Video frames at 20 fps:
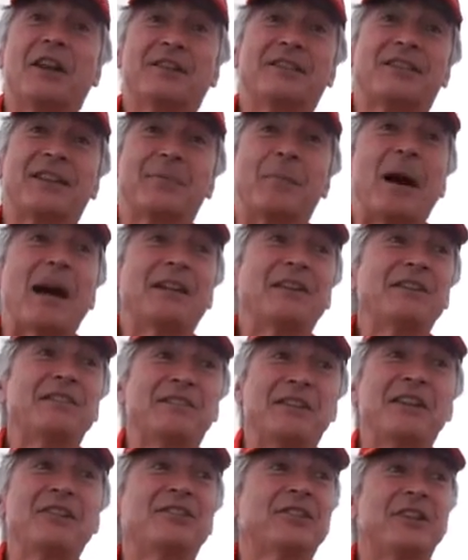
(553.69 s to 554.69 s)
It's not my
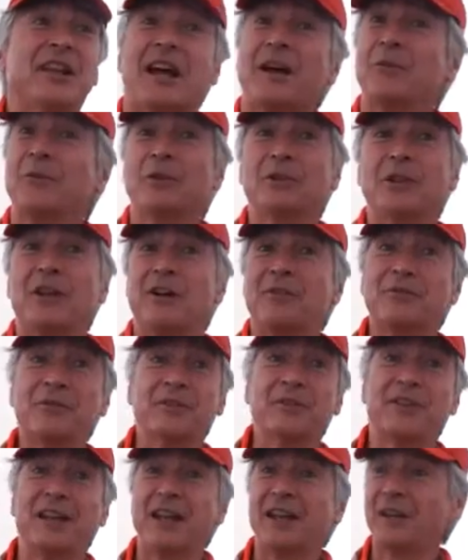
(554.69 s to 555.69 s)
decision. I would love
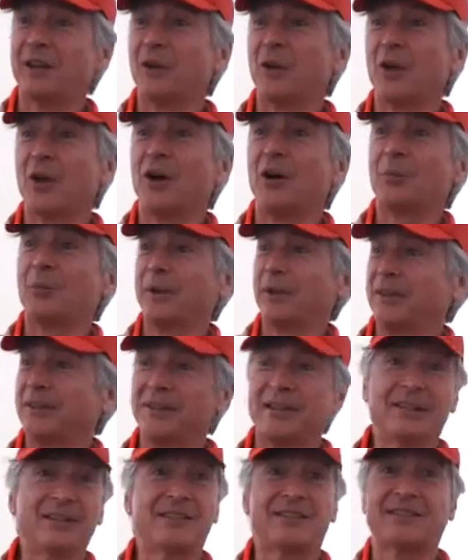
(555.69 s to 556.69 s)
to take you along, but
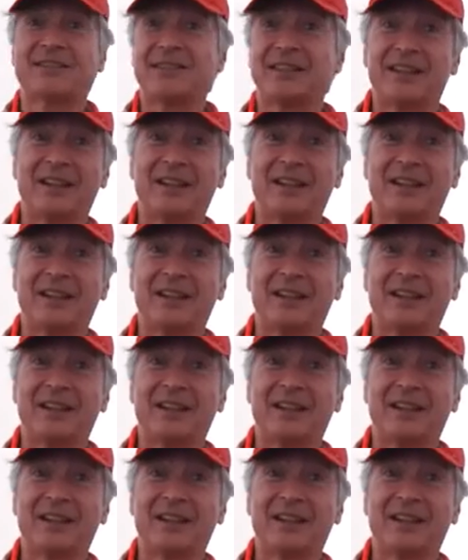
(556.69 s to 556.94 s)
it's the